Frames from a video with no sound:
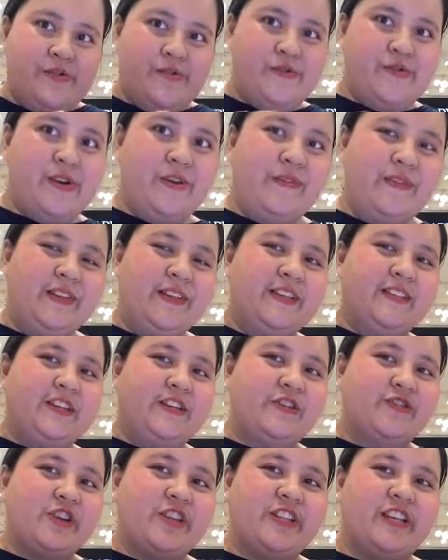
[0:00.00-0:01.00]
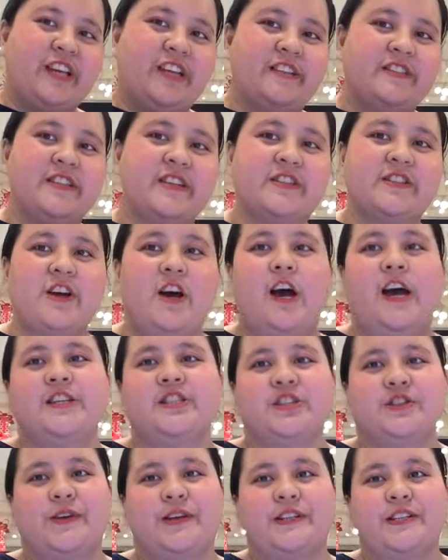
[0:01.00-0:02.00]
Review that are trending in TikTok.
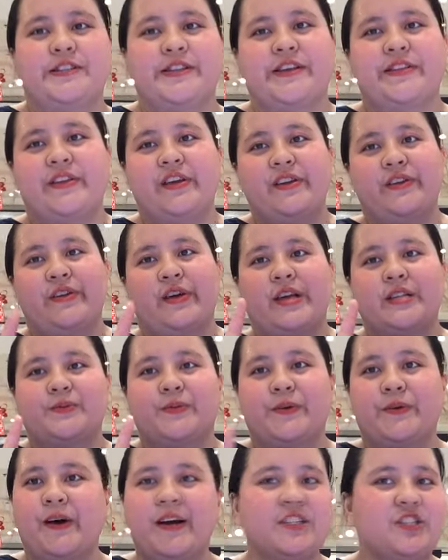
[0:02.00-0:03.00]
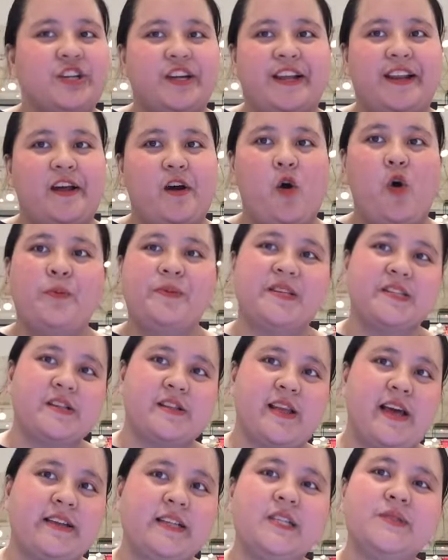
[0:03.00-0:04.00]
I just want to say thank you guys for watching and I hope that
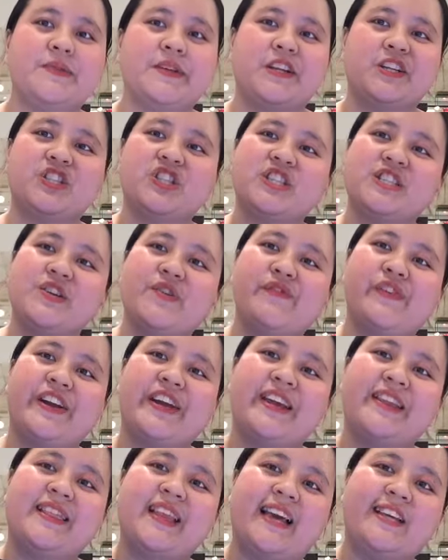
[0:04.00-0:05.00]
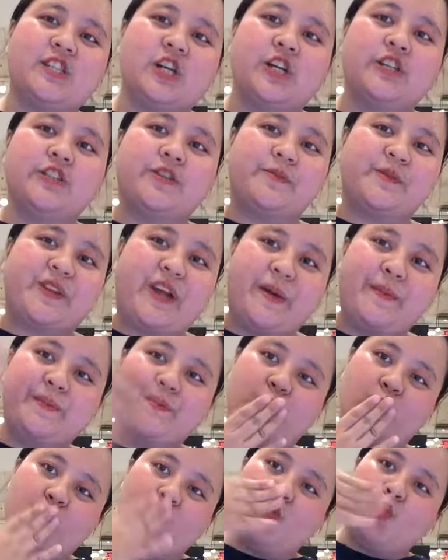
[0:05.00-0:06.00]
you like this video. Just don't forget like, share, and subscribe.
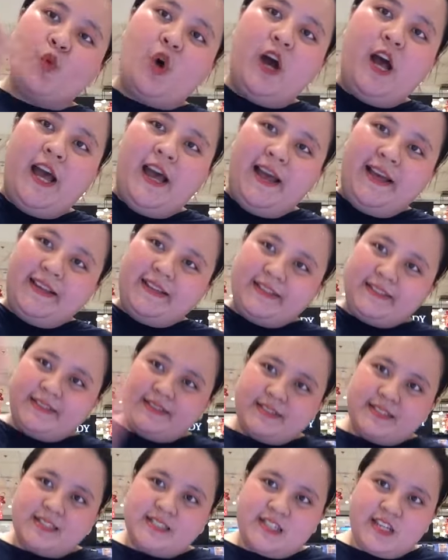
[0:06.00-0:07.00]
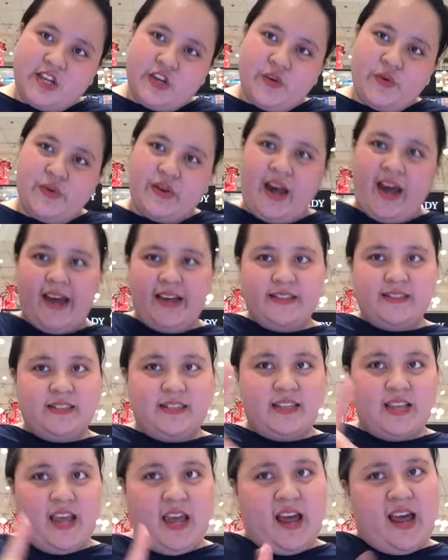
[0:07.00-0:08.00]
See you guys
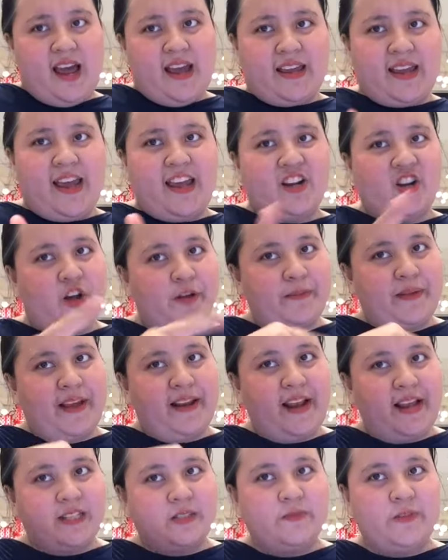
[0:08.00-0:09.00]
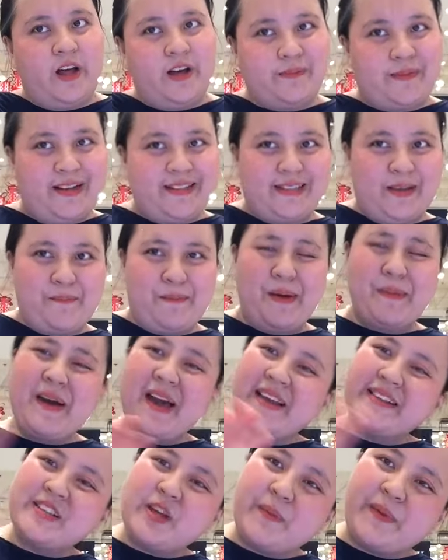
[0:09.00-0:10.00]
again on my next vlog lesson. Bye
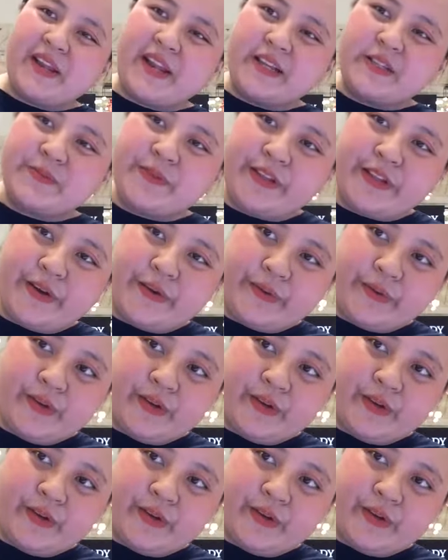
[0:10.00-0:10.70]
bye, see you in my next video.